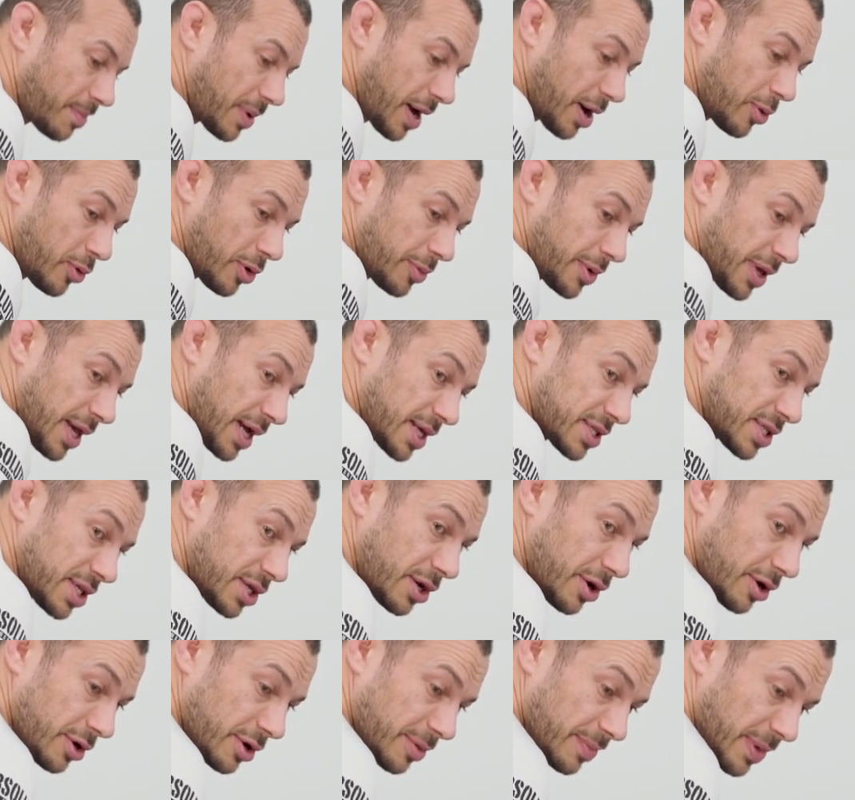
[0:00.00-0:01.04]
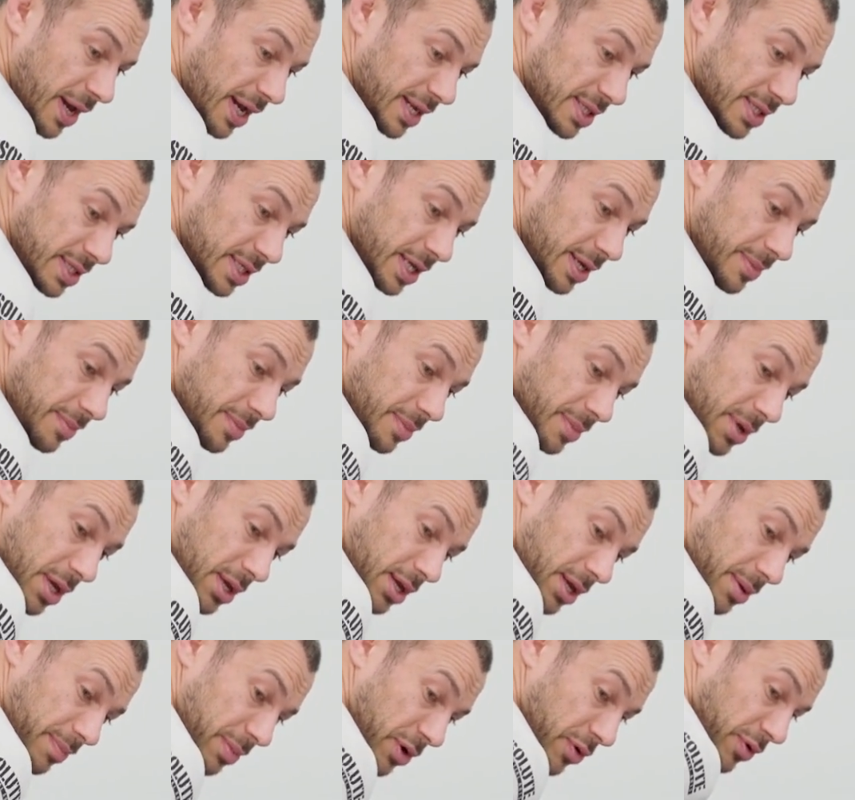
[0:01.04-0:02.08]
but when we actually go to backstep,
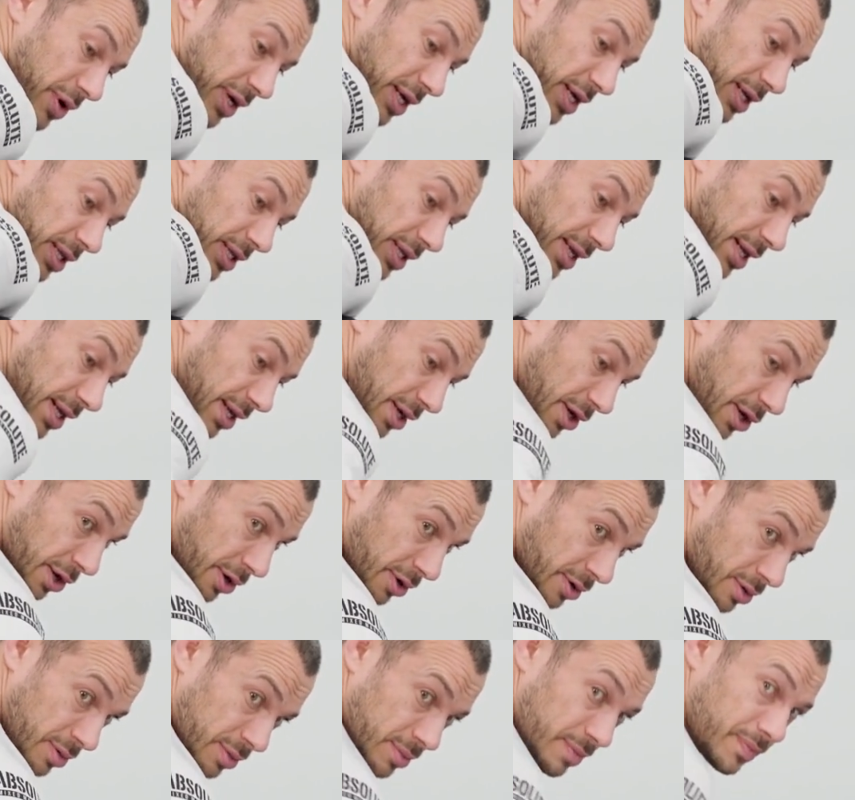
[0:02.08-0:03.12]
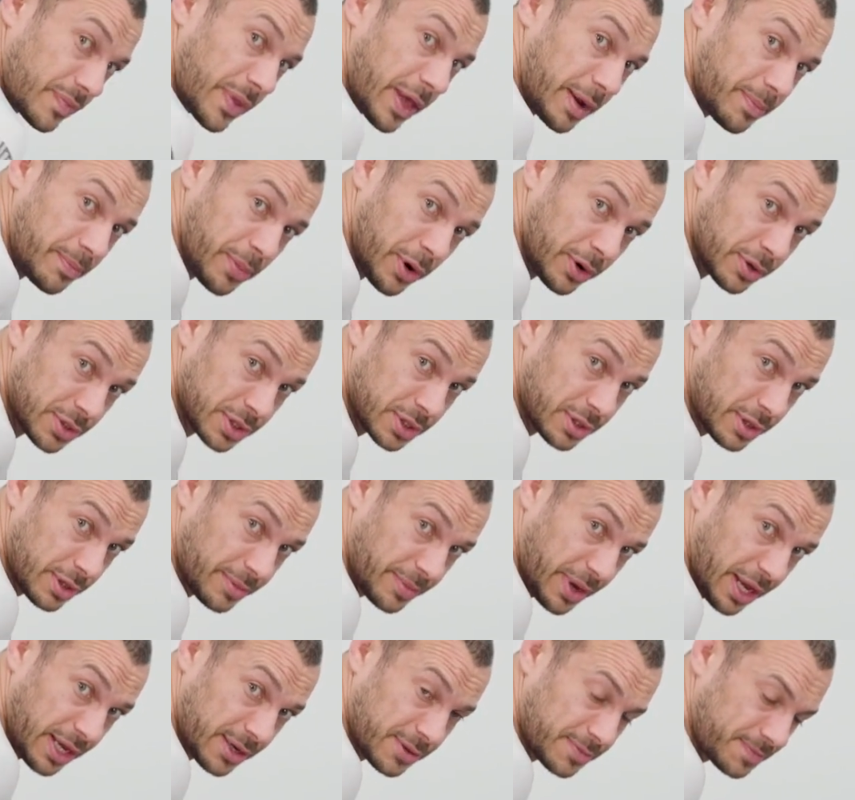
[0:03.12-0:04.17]
be ready to let it go and post on the
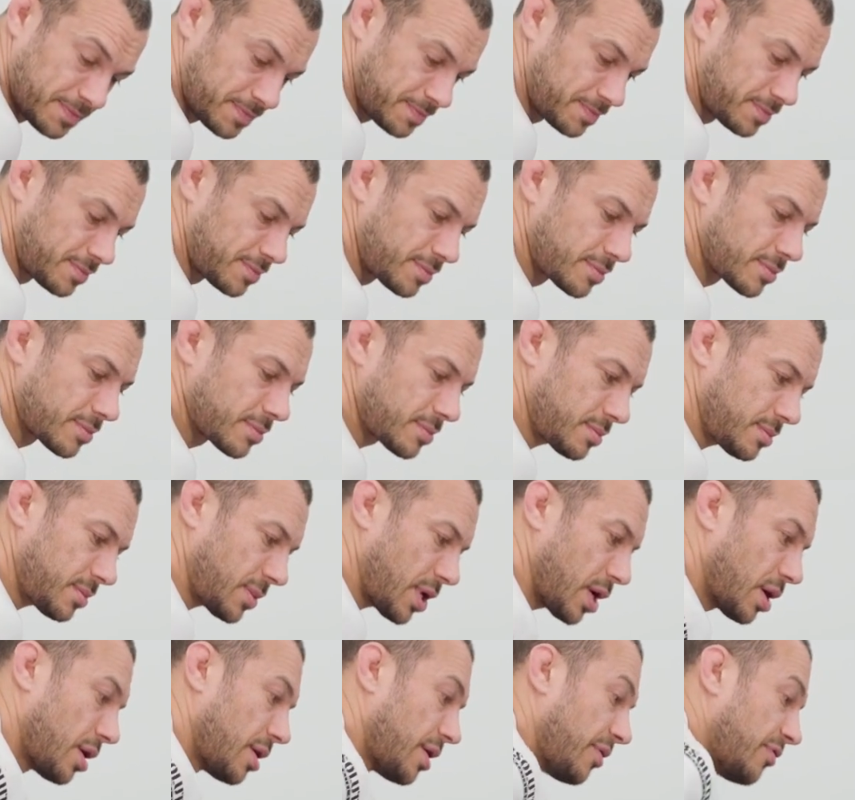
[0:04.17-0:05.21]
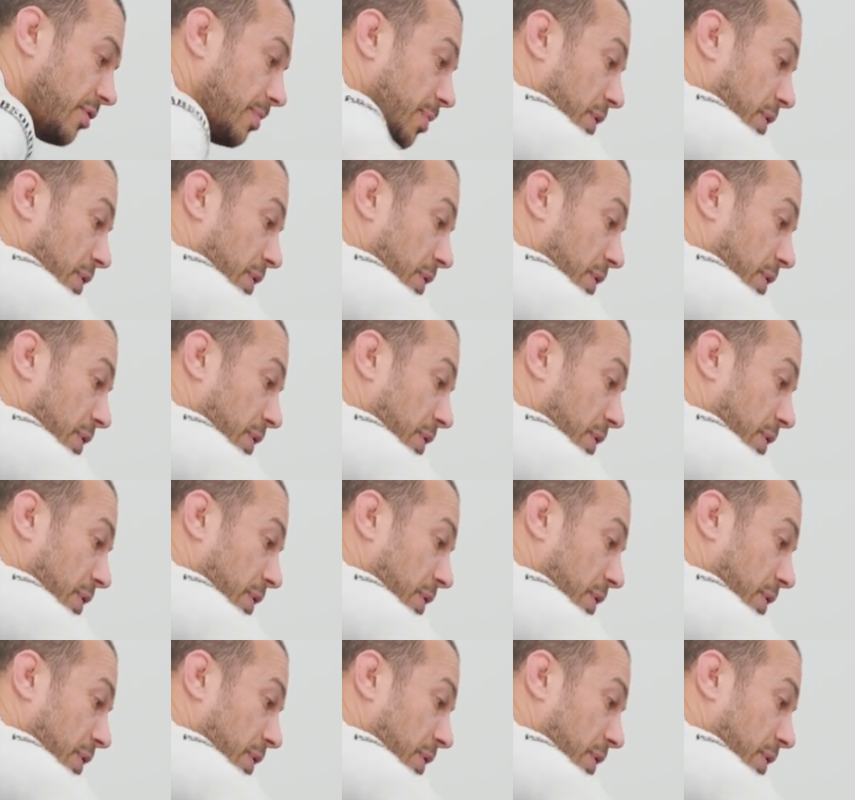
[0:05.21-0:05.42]
mat. If you